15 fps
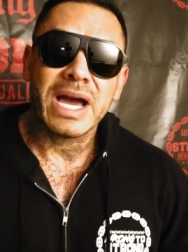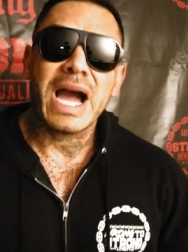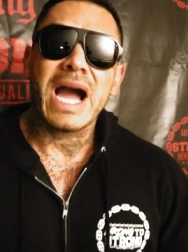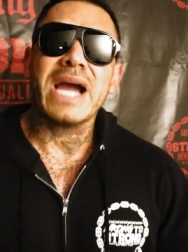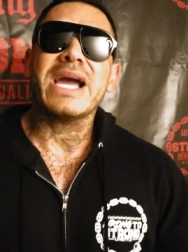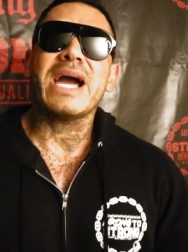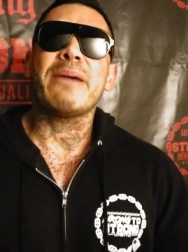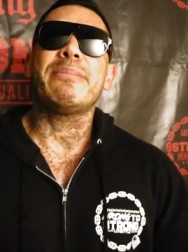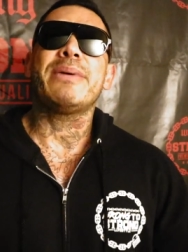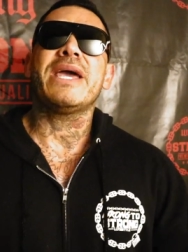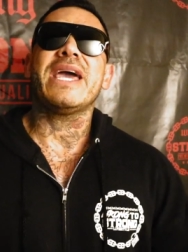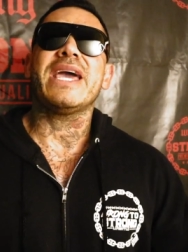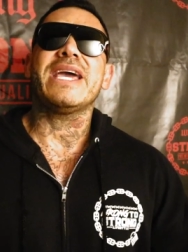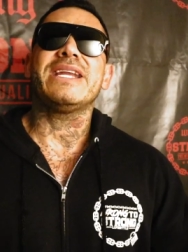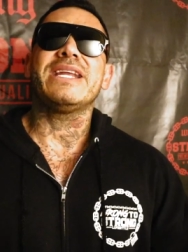I got
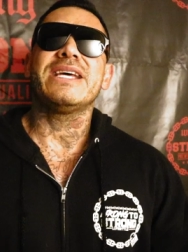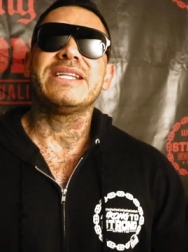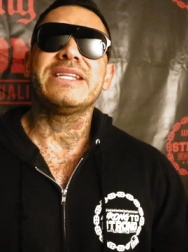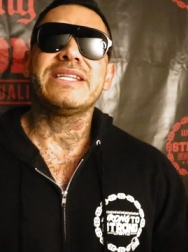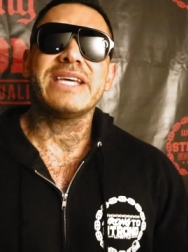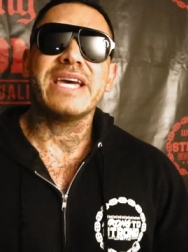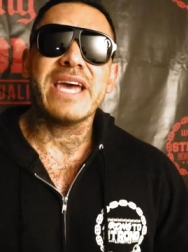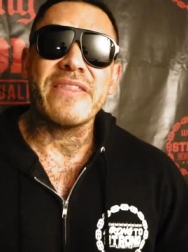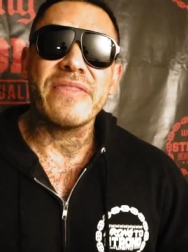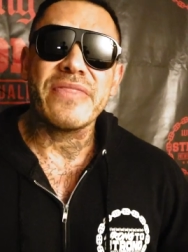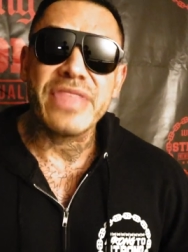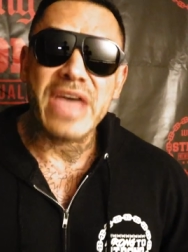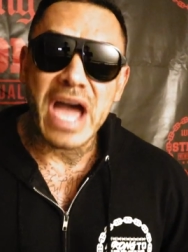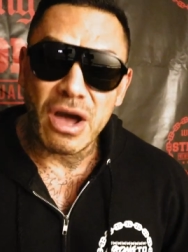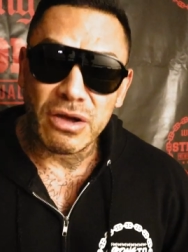paid
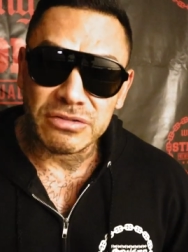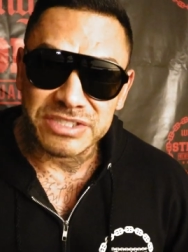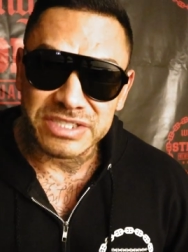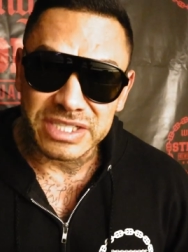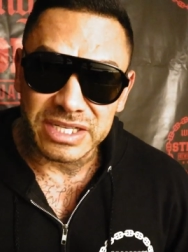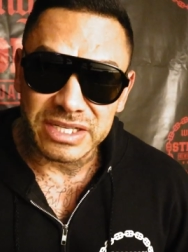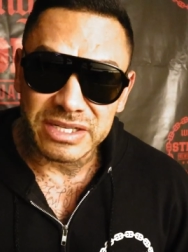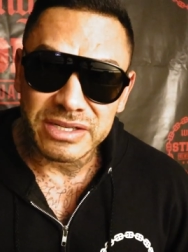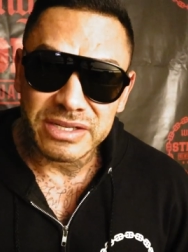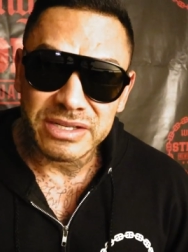$10,000